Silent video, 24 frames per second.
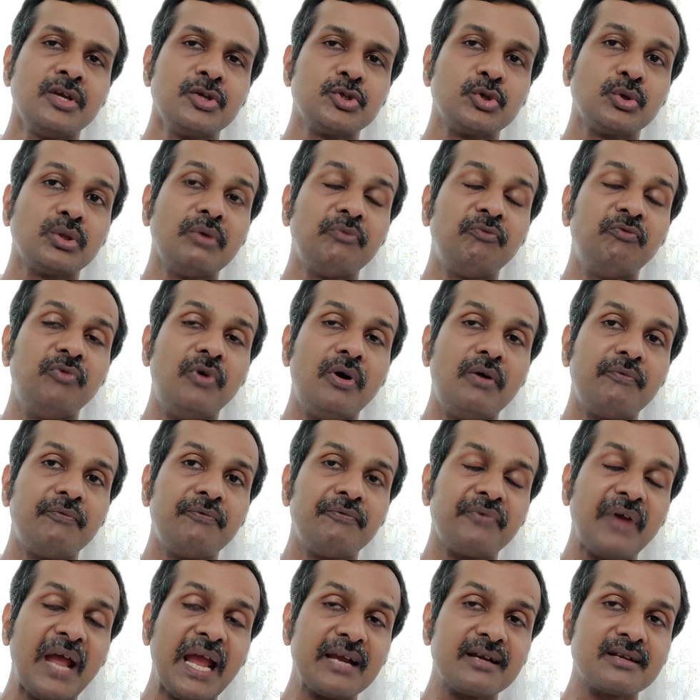So the
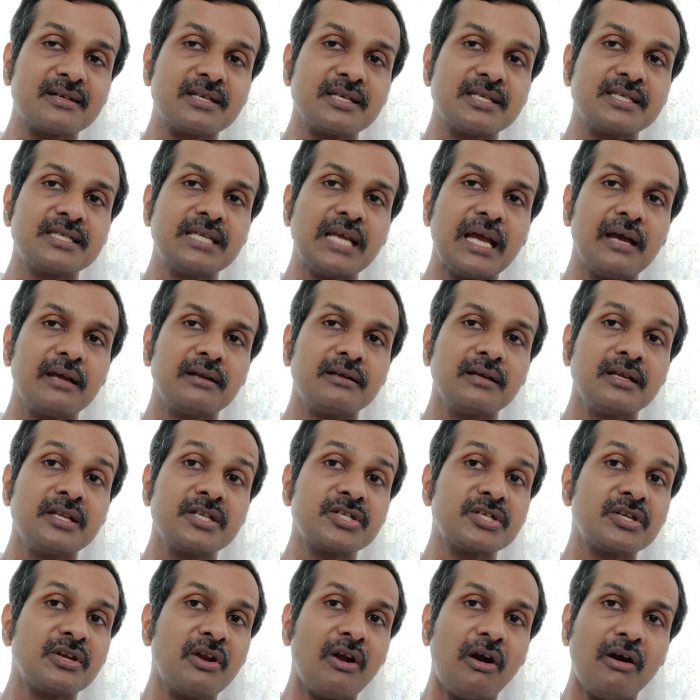fact is that it
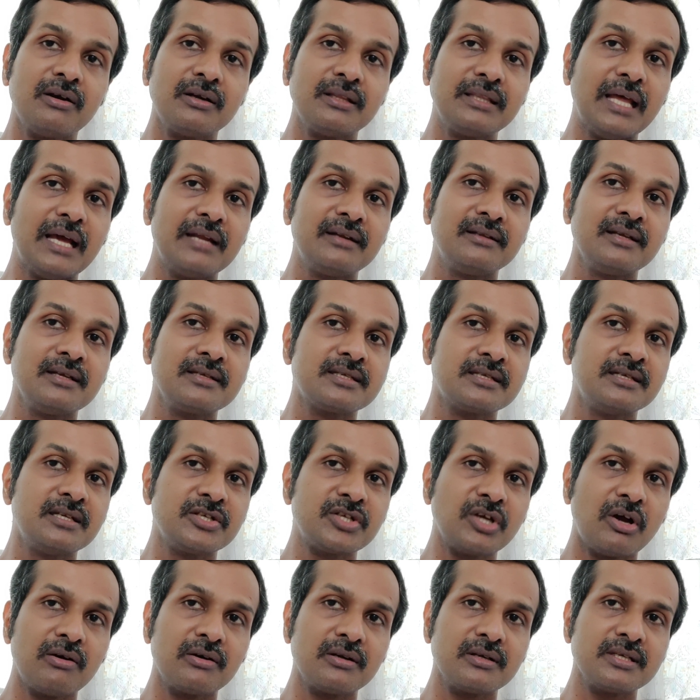is not that these
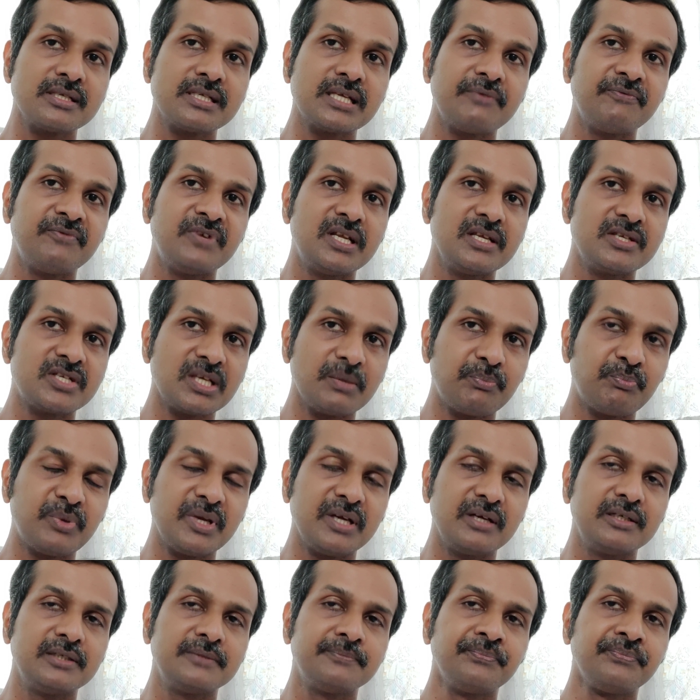disorders have
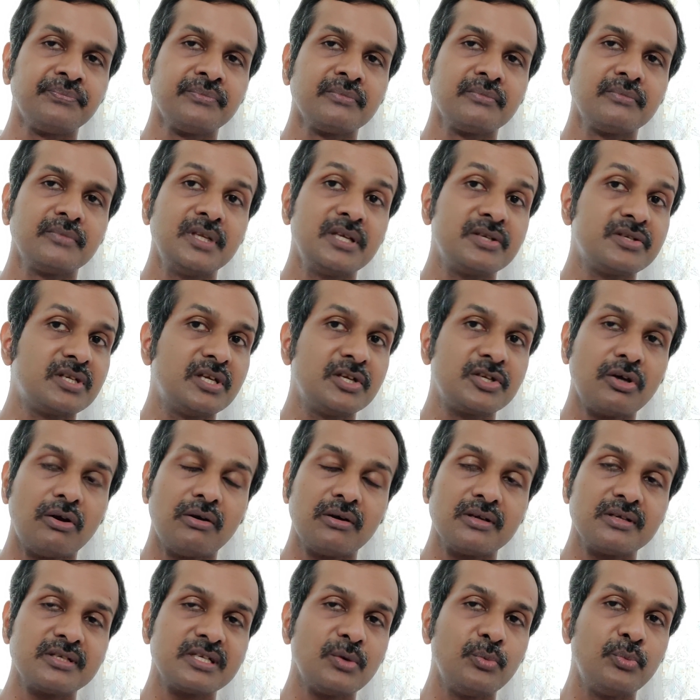disappeared. These
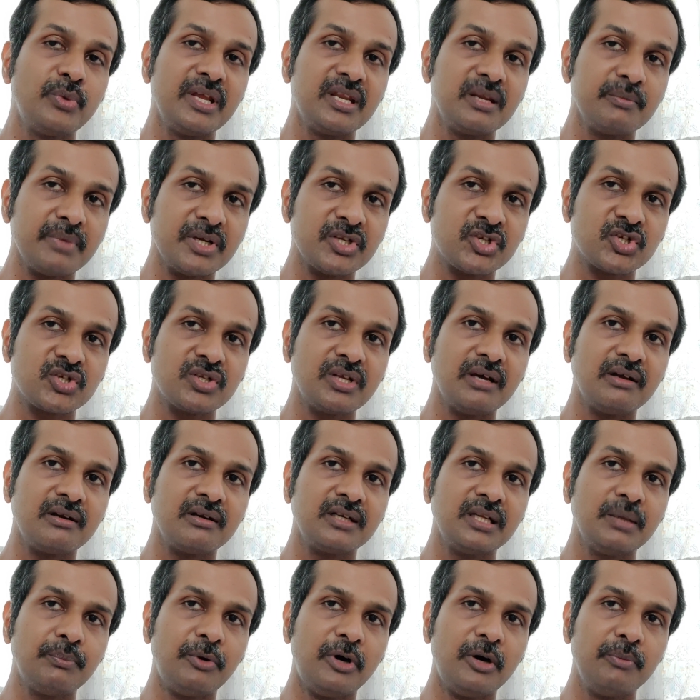disorders are very much there
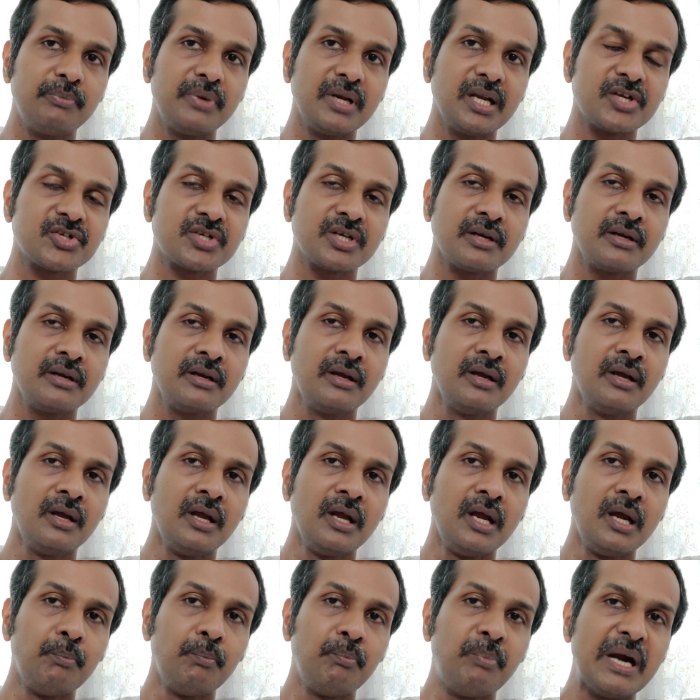in the population,
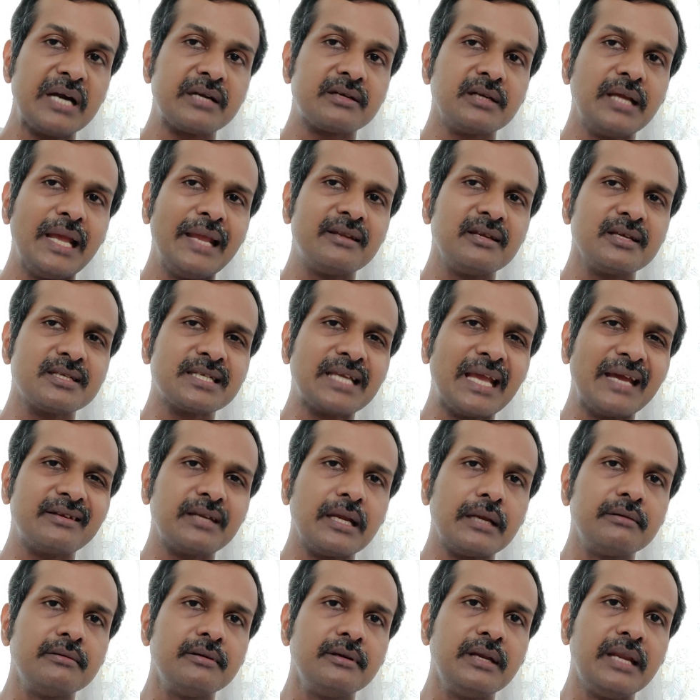but it is
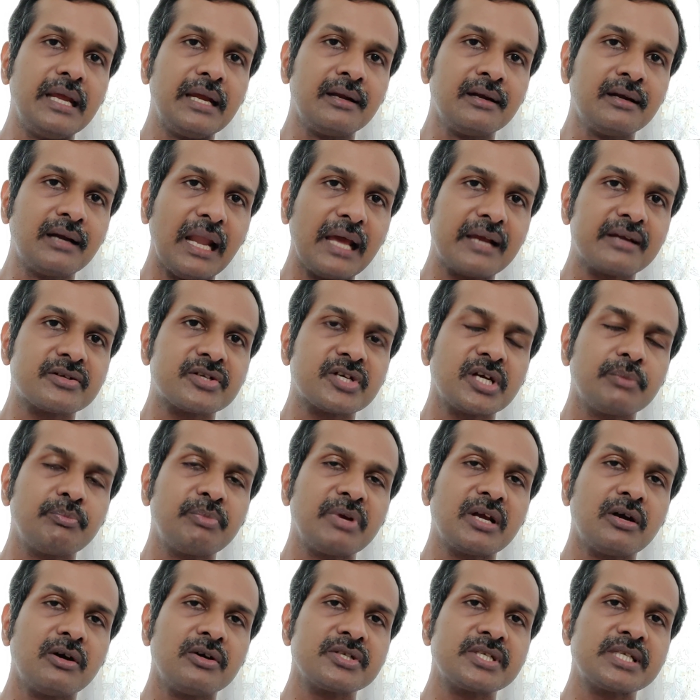getting
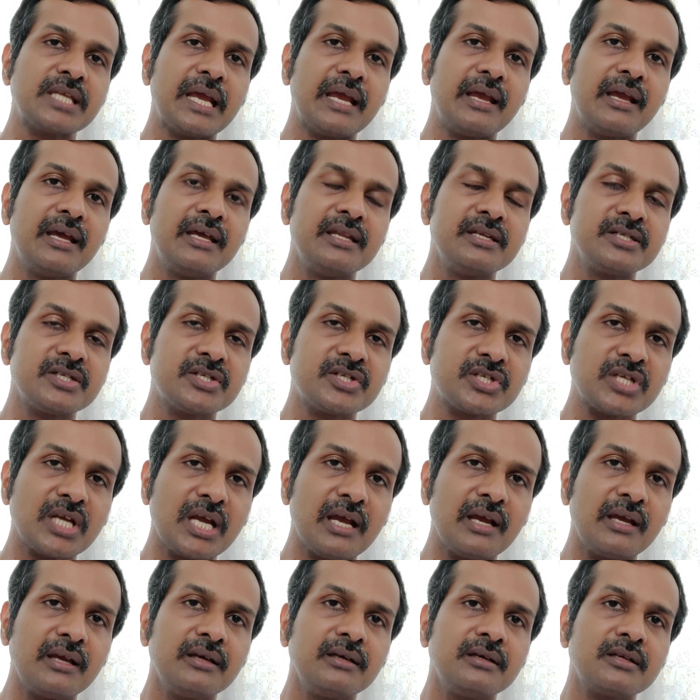neglected because the
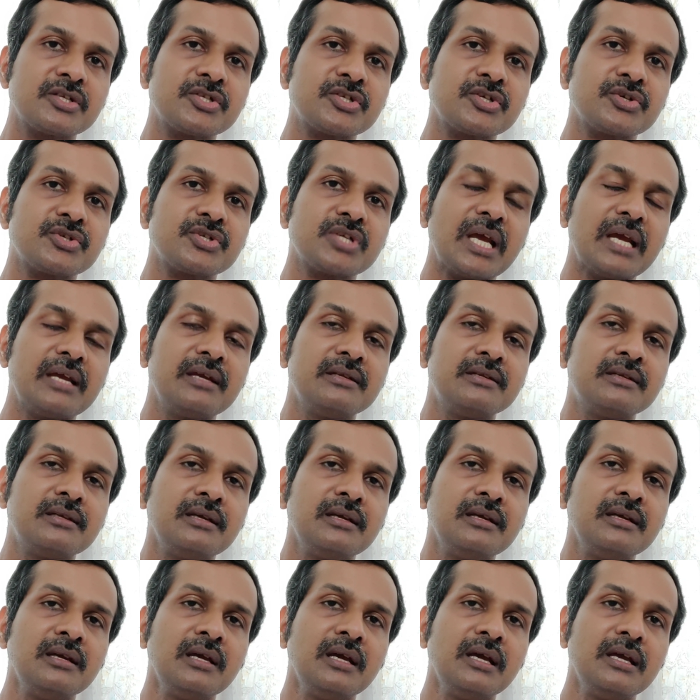entire
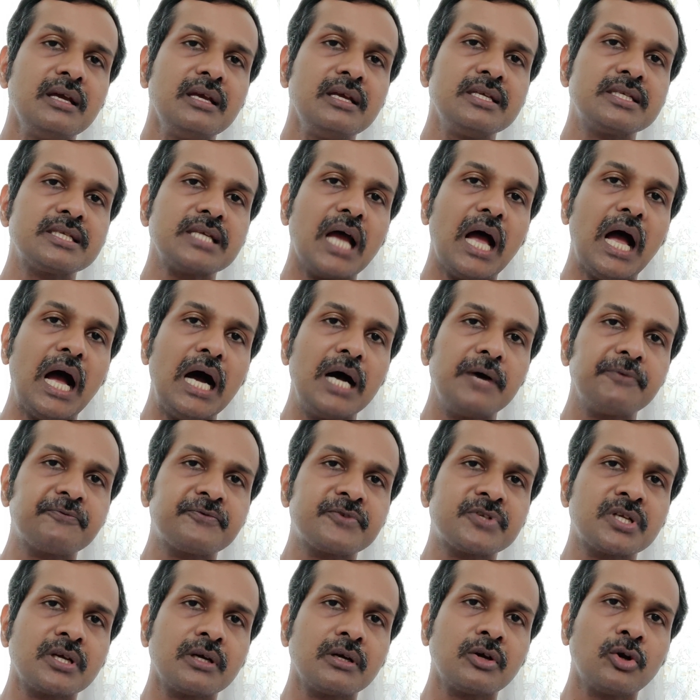society is
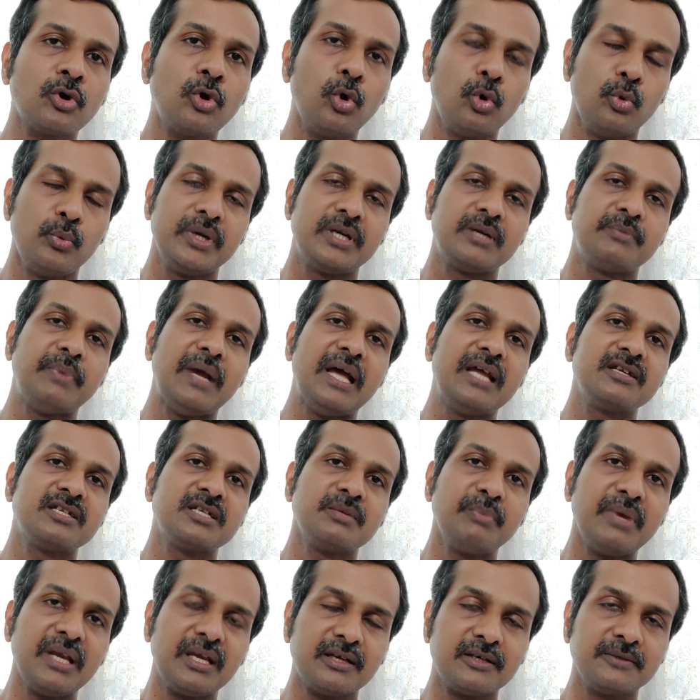after COVID
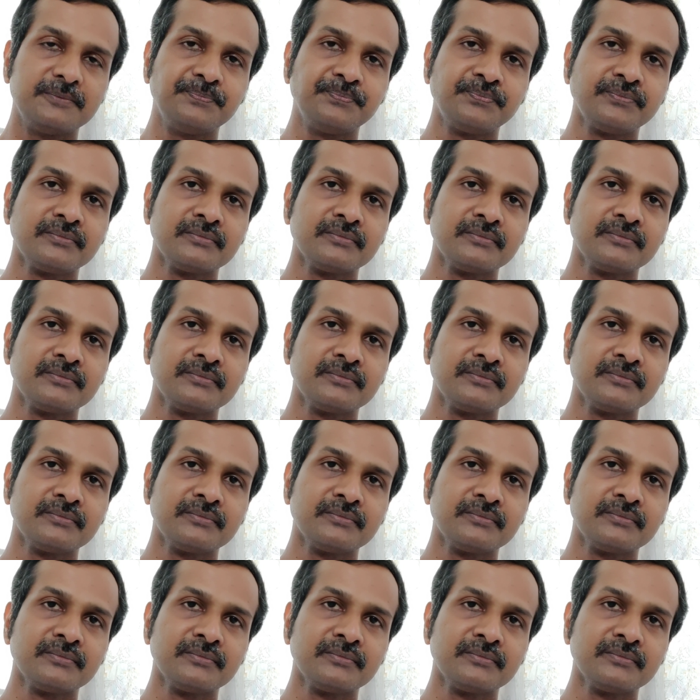pandemic.